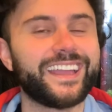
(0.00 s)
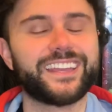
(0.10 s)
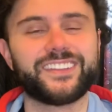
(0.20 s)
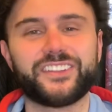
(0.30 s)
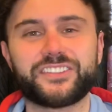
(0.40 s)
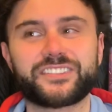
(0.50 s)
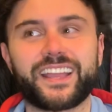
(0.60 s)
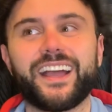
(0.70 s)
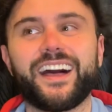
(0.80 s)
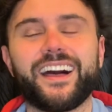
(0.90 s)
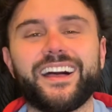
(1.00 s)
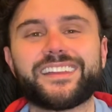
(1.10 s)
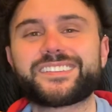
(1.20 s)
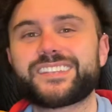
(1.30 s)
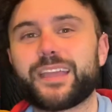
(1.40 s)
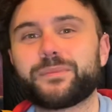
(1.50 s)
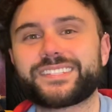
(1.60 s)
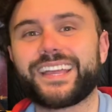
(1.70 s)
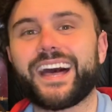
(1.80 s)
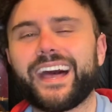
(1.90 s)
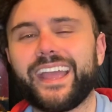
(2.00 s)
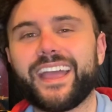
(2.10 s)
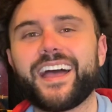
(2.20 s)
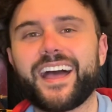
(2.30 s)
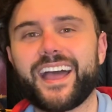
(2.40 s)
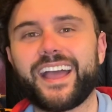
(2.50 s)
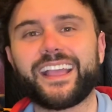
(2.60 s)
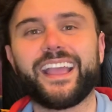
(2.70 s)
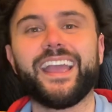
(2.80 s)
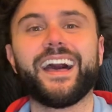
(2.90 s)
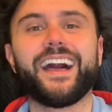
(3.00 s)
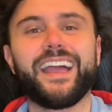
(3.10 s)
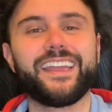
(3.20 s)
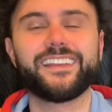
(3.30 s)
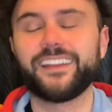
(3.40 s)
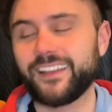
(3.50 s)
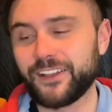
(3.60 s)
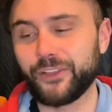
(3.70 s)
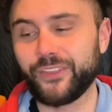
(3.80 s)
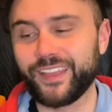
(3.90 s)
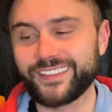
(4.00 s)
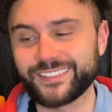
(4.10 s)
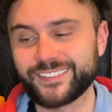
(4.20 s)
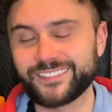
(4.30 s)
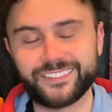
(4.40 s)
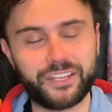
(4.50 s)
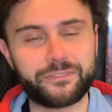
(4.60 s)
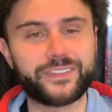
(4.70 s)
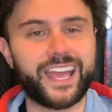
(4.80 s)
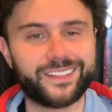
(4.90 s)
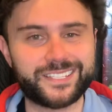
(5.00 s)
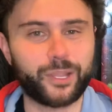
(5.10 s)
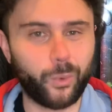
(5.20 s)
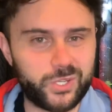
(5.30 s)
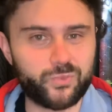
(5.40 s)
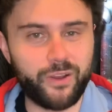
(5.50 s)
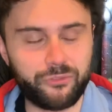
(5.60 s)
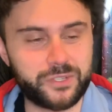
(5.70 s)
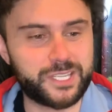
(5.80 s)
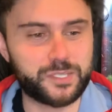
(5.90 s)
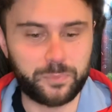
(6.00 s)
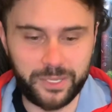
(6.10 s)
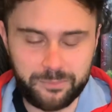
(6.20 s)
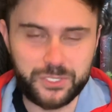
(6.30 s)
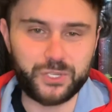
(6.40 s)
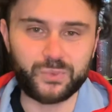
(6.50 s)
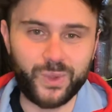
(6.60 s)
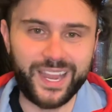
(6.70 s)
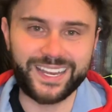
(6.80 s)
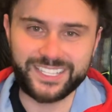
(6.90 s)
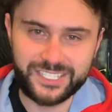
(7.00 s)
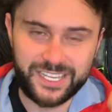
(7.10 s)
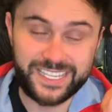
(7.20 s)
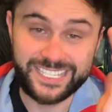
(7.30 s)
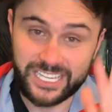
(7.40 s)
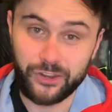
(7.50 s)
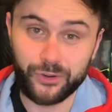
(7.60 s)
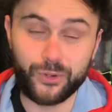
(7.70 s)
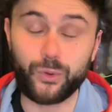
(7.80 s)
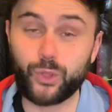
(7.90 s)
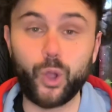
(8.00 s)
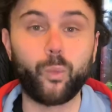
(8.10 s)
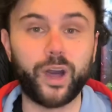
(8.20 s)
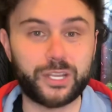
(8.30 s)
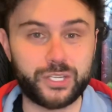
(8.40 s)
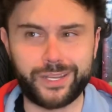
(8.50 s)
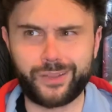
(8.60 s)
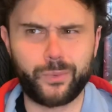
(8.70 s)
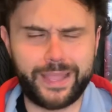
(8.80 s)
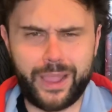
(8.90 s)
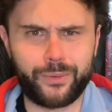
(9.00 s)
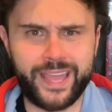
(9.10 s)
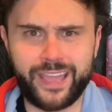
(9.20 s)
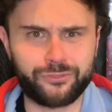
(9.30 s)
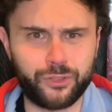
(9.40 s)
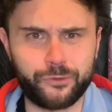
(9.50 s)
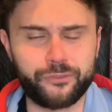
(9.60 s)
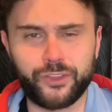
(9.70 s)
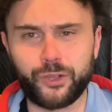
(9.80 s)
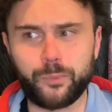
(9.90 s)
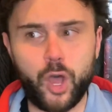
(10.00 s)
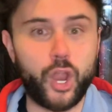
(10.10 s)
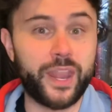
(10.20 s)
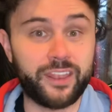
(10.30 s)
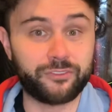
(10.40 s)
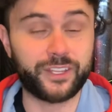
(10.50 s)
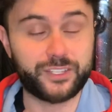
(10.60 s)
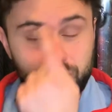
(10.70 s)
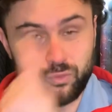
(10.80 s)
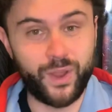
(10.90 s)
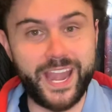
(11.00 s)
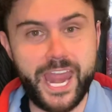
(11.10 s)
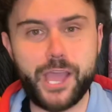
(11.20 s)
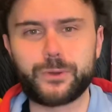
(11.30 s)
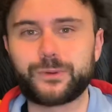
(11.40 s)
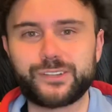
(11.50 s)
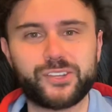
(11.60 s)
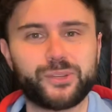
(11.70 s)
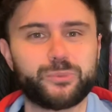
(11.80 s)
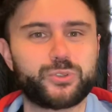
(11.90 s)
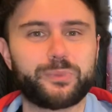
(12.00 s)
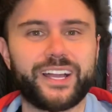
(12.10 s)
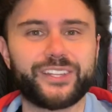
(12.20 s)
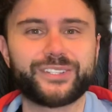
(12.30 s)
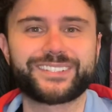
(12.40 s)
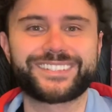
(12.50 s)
And then it's like, haha, Sam is Guy. Guy. Okay, enough Galaxy Quest references. But Mr. Right, it's hysterical. Go watch it. Quick hour and a half long film on Netflix right now. Mucho mahalo.